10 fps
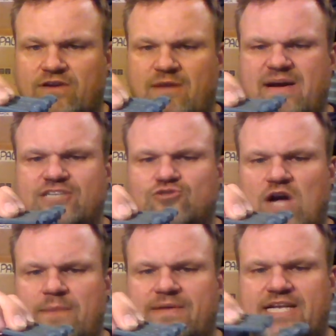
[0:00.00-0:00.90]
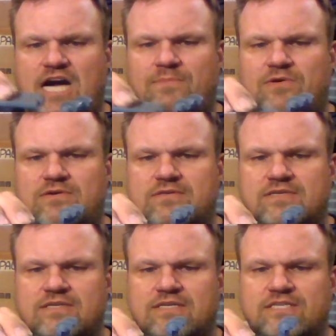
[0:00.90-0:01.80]
I might drop it a couple
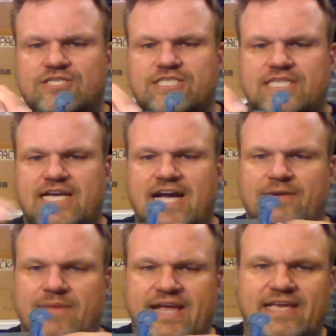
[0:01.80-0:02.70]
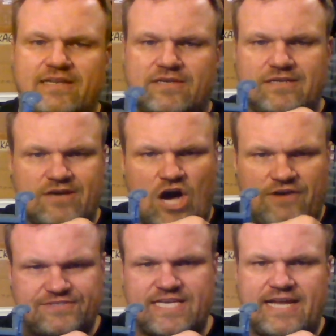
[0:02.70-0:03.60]
just to kind of make it
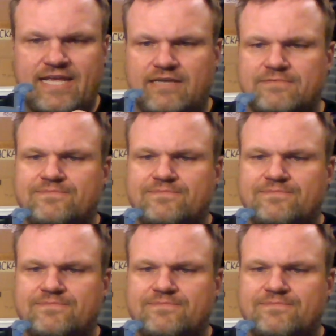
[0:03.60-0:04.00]
offset it,